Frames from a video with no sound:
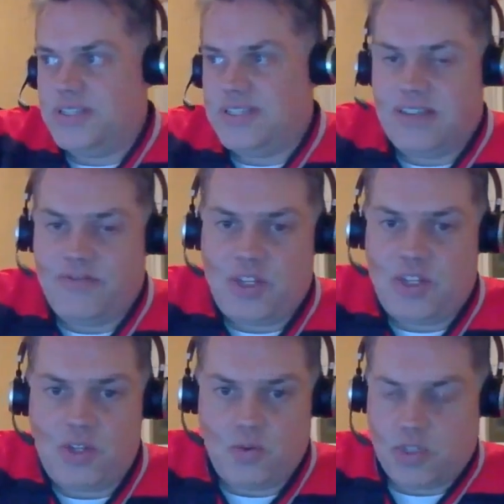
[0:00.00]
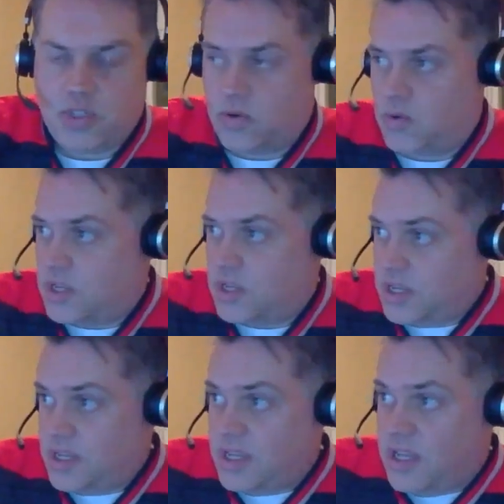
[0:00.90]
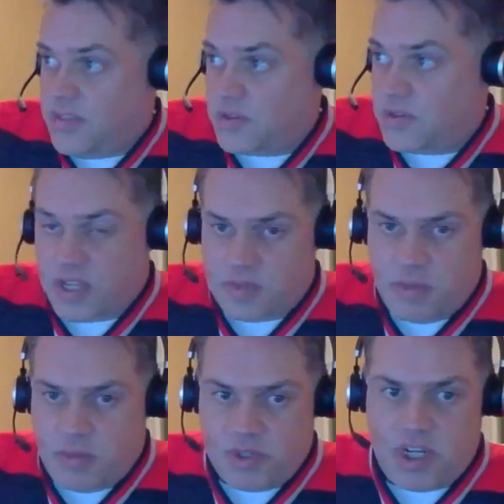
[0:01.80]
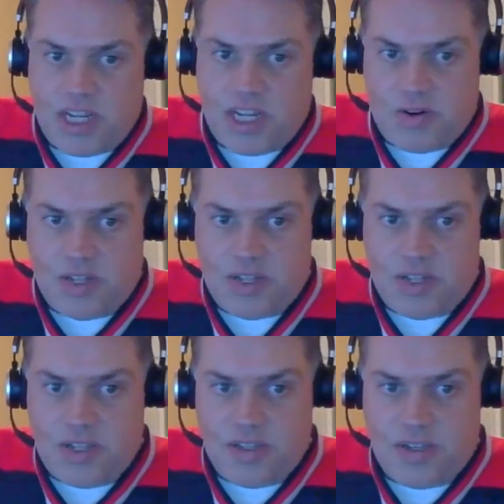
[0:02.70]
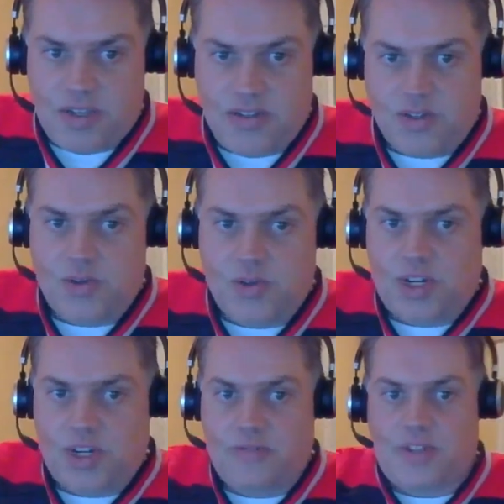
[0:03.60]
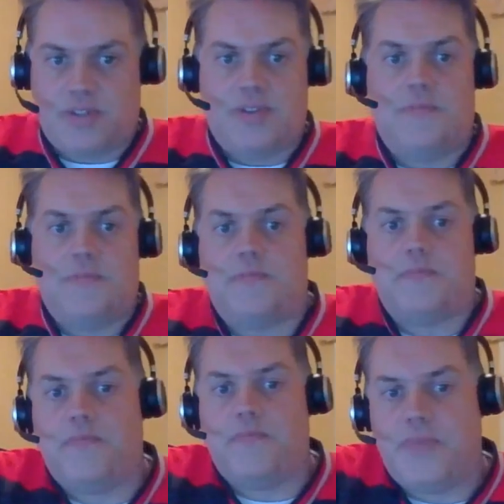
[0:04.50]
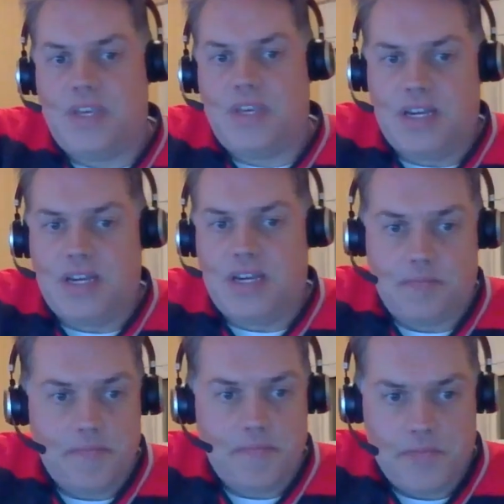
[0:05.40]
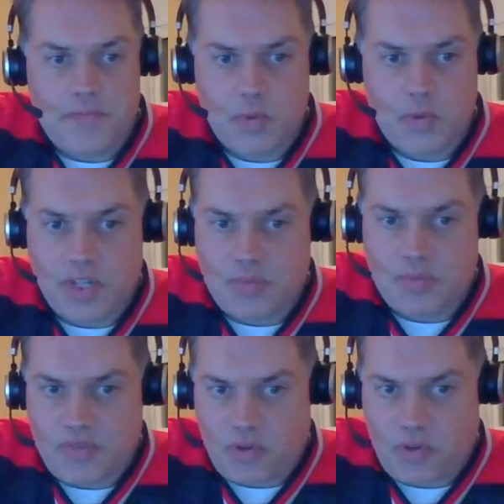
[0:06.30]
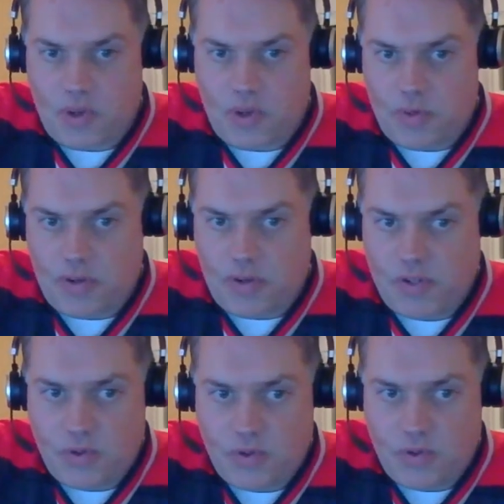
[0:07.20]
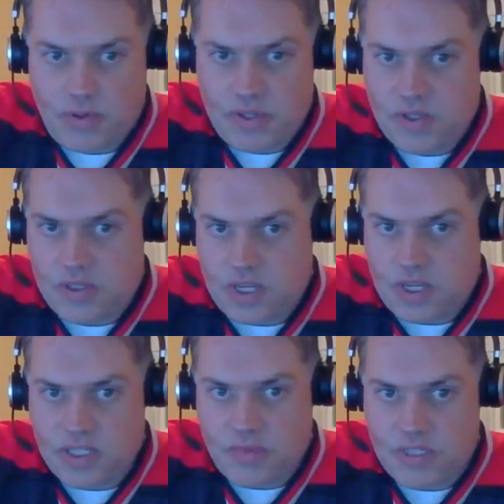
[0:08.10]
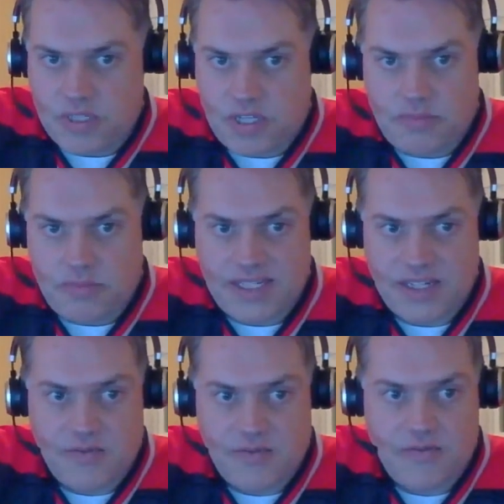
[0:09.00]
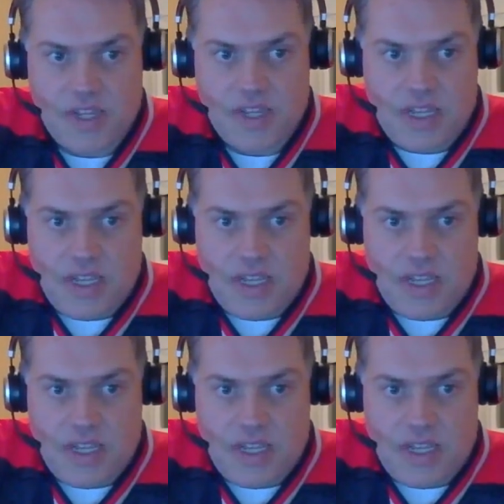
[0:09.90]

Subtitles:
is at 72. So there's lots of people to shut down on the Georgia offense. New England and Buffalo, he went with Buffalo, same as Melissa and myself.